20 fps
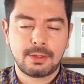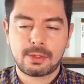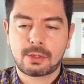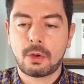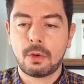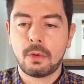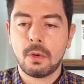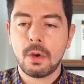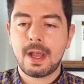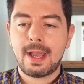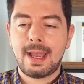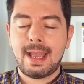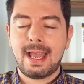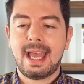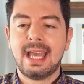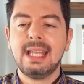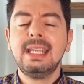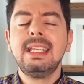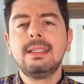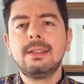So
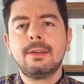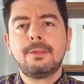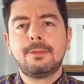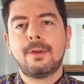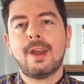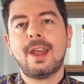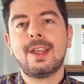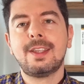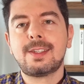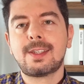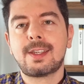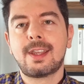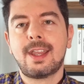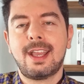an interface